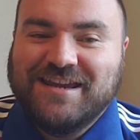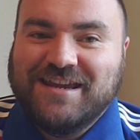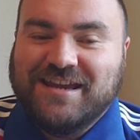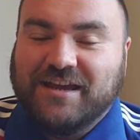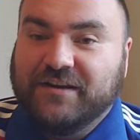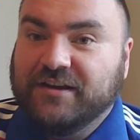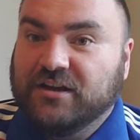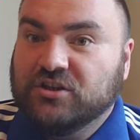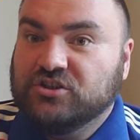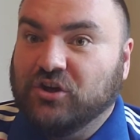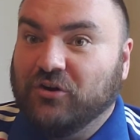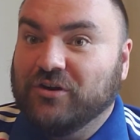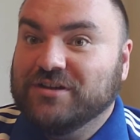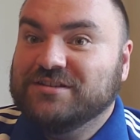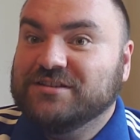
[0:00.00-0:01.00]
and the
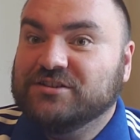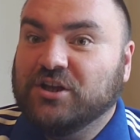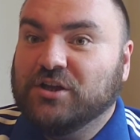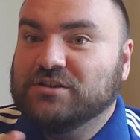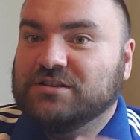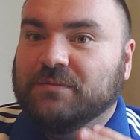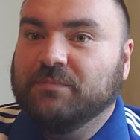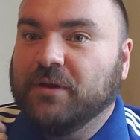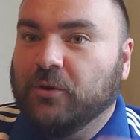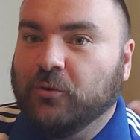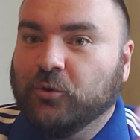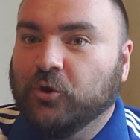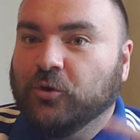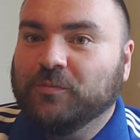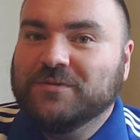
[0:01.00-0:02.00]
anxiety starts to build
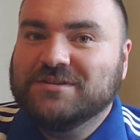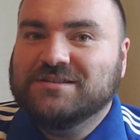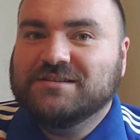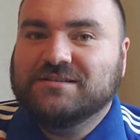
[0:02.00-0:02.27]
up and